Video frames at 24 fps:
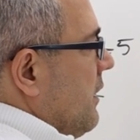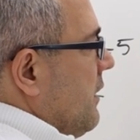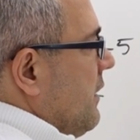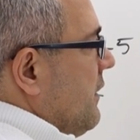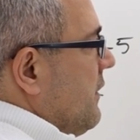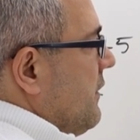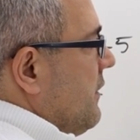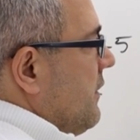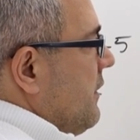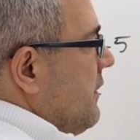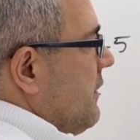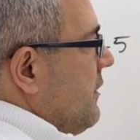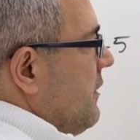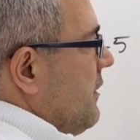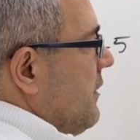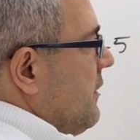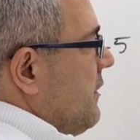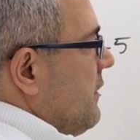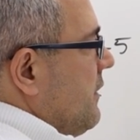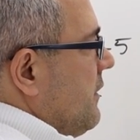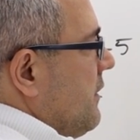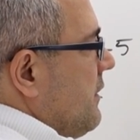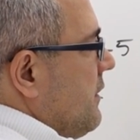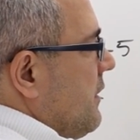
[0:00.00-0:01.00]

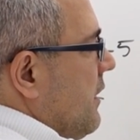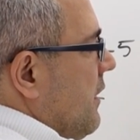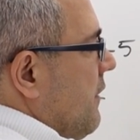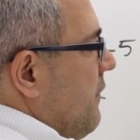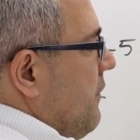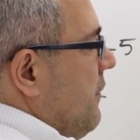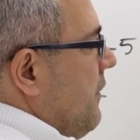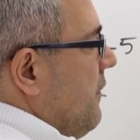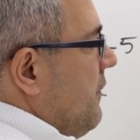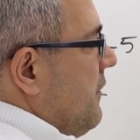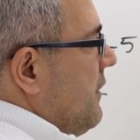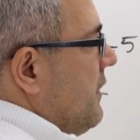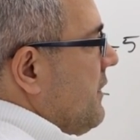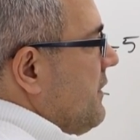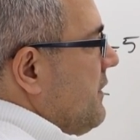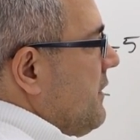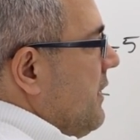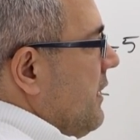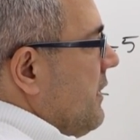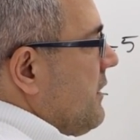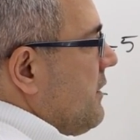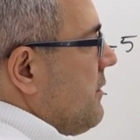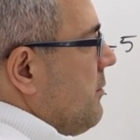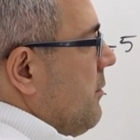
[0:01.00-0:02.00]
This is
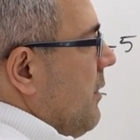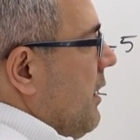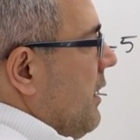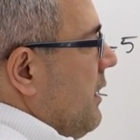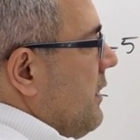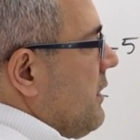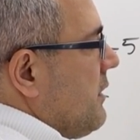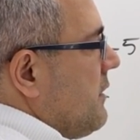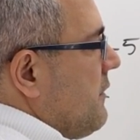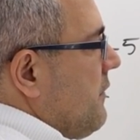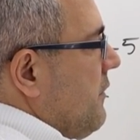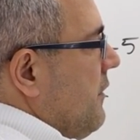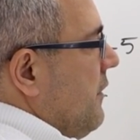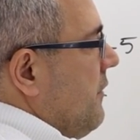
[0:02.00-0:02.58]
56 minus